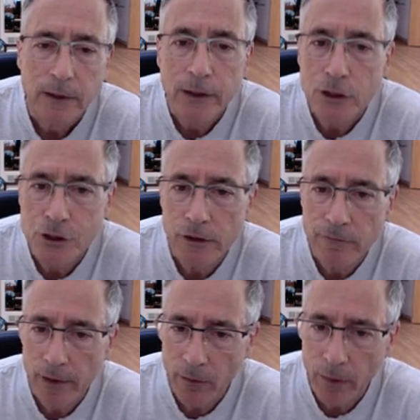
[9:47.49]

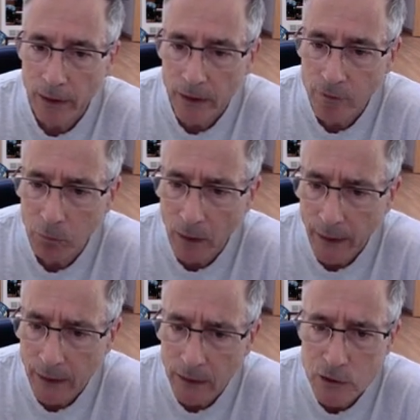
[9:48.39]
initiative that I want to give to
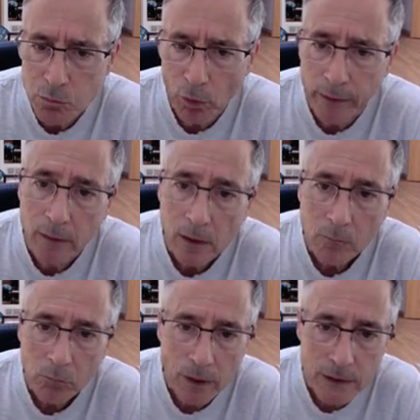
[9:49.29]
black at this point.
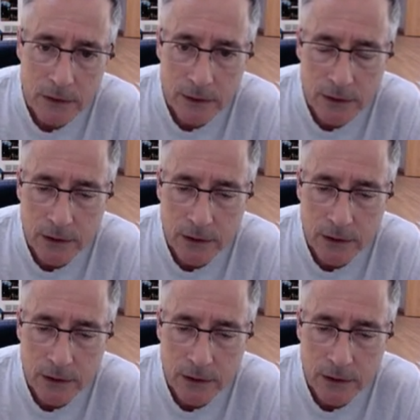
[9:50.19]
Plus,